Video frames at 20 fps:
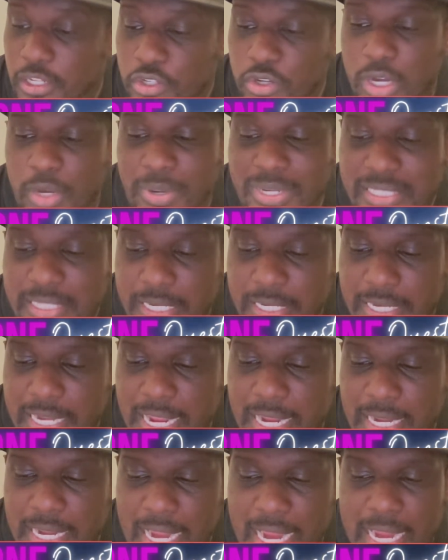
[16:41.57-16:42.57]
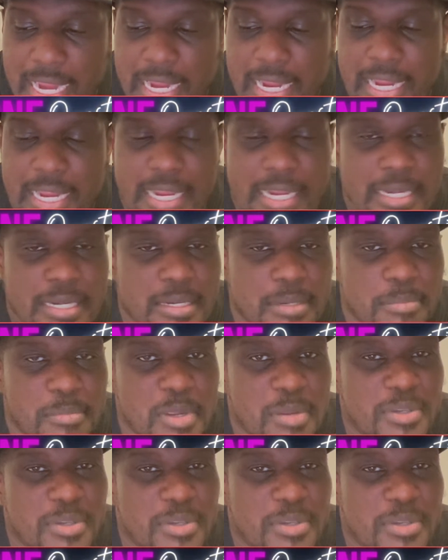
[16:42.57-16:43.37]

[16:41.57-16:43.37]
Enjoy the rest of the day and